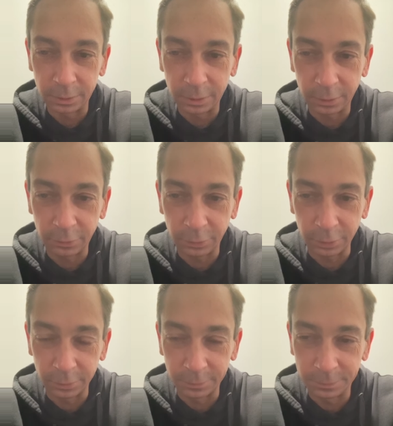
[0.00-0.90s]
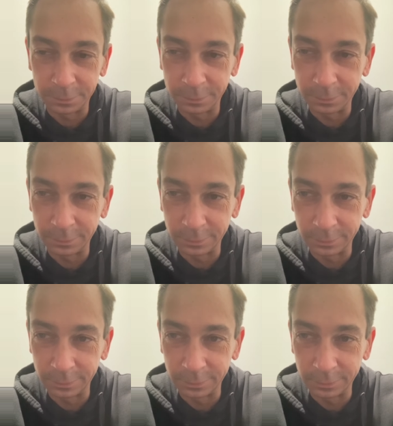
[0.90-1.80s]
Understood.
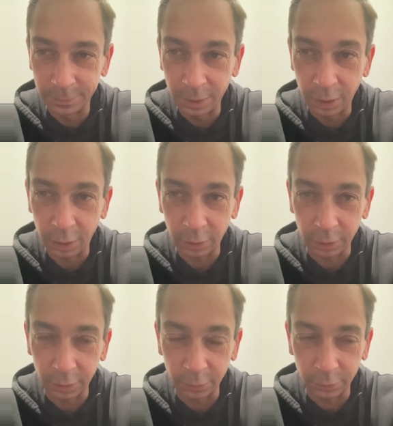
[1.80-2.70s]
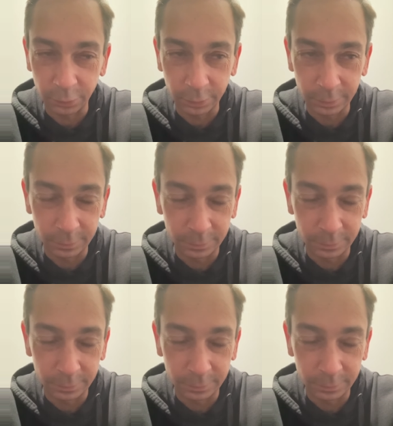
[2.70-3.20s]
I'll get used to it.